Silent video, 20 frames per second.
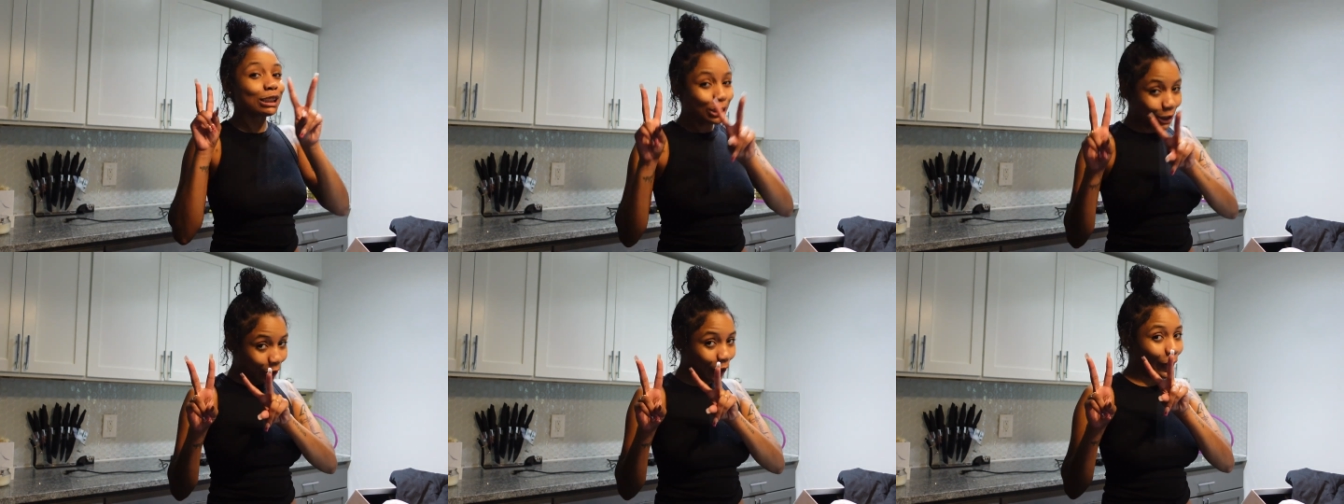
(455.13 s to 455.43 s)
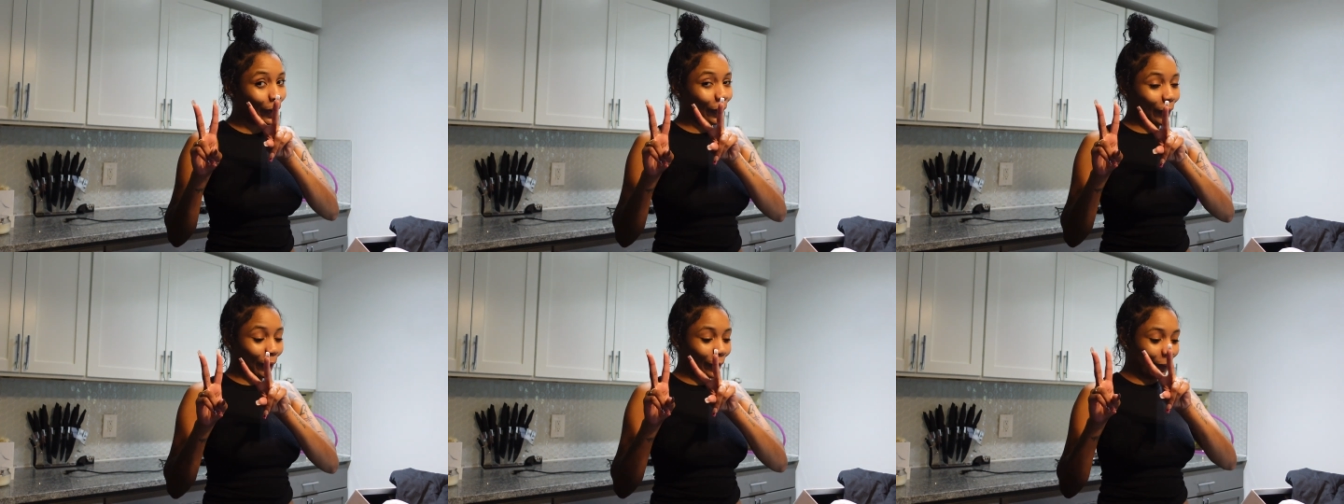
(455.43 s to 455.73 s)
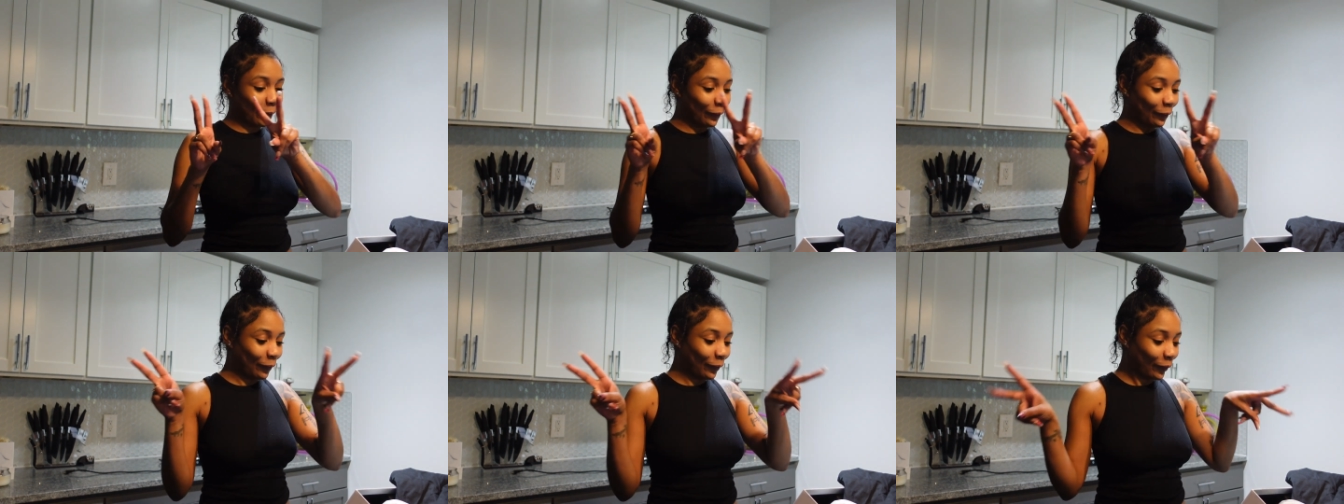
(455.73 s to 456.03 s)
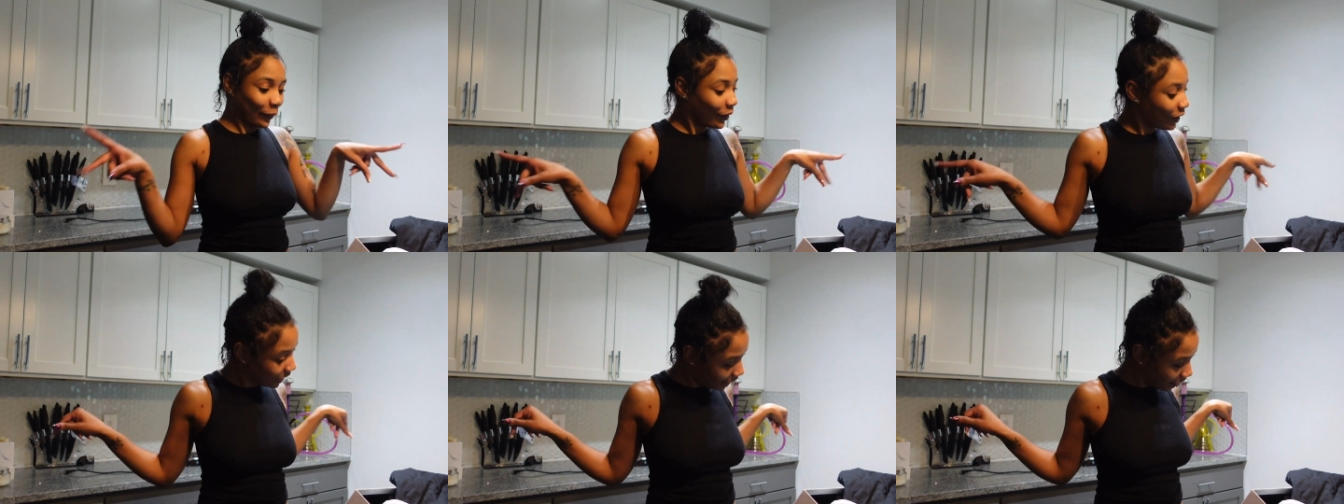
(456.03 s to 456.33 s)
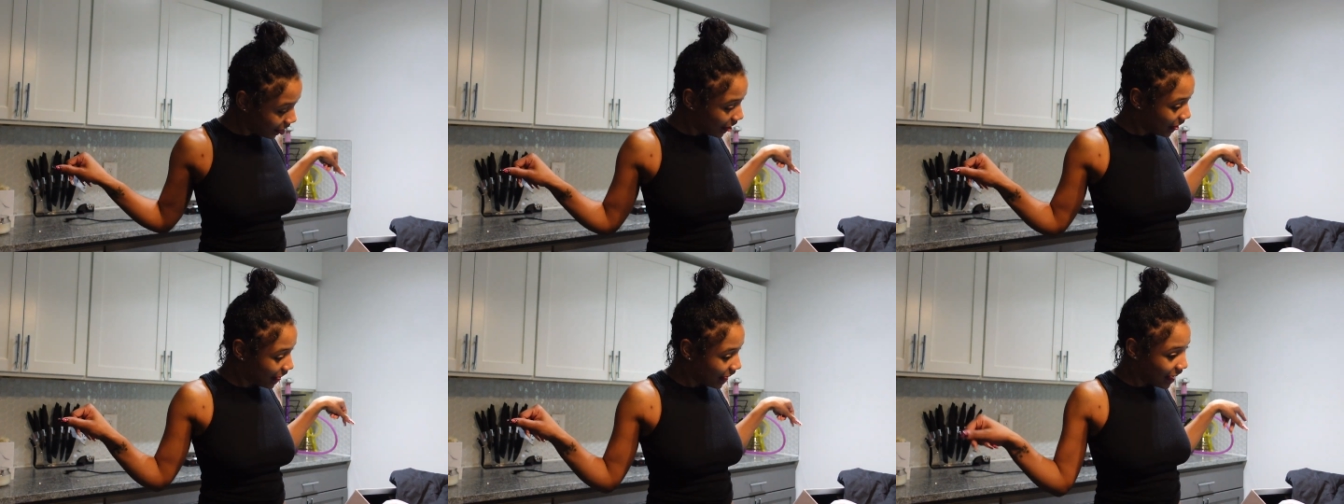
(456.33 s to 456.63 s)
two.
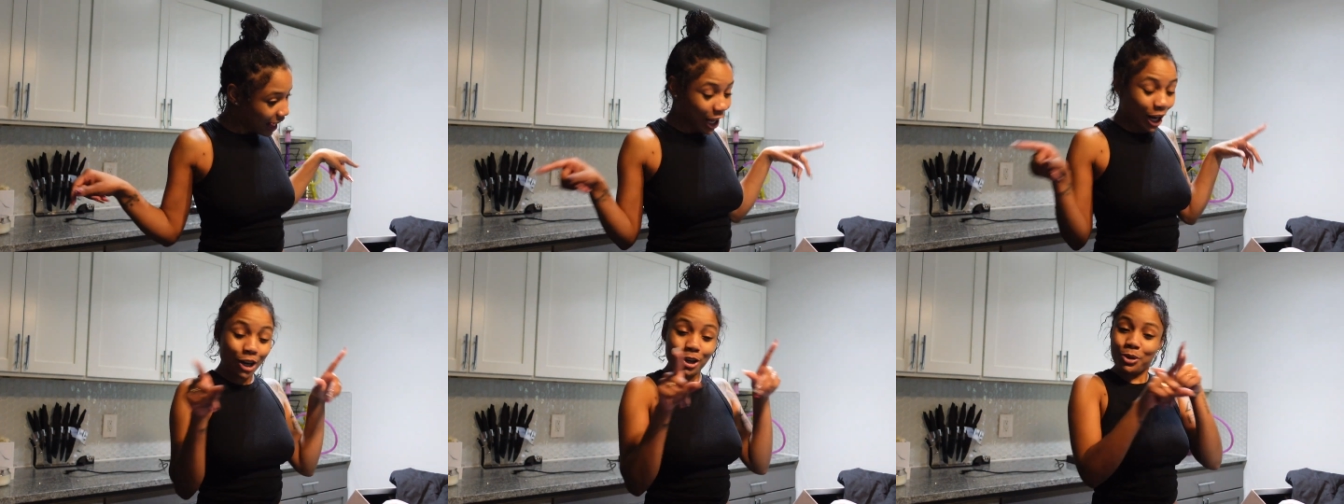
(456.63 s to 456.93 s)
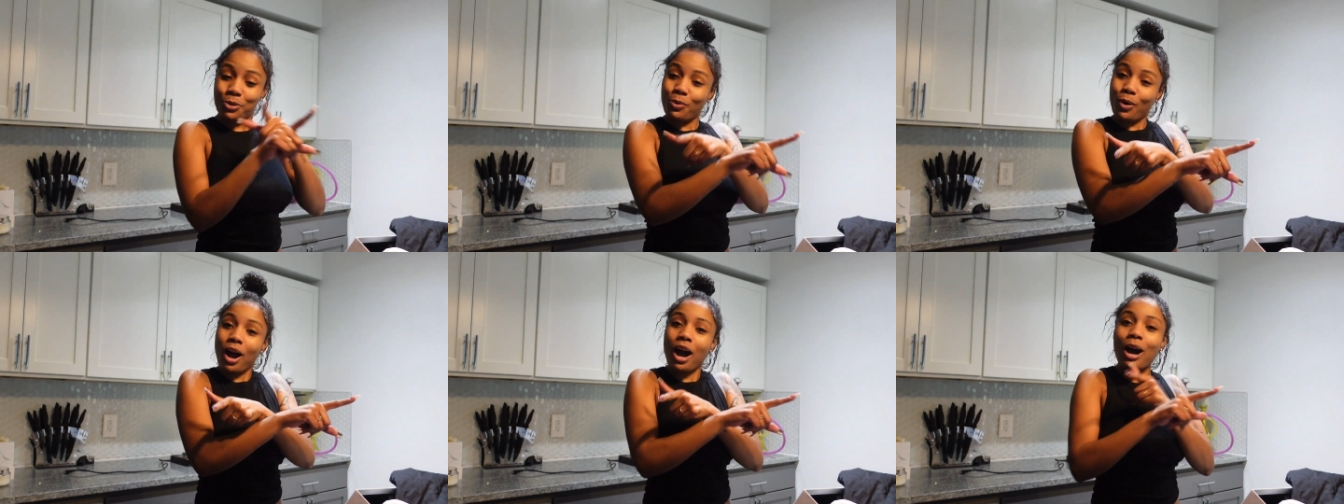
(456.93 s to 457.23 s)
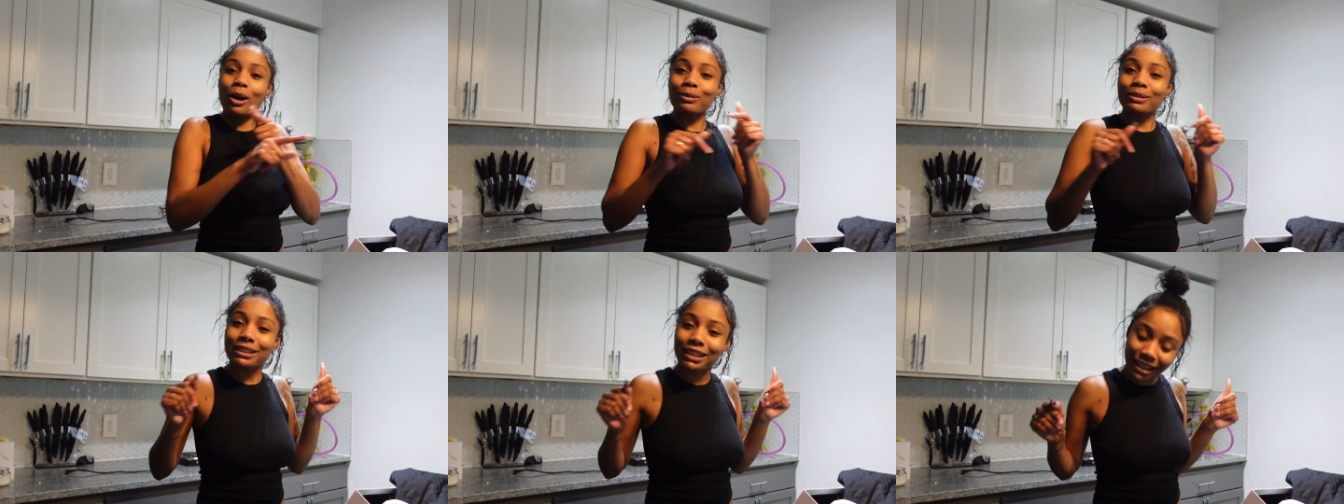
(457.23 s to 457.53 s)
You house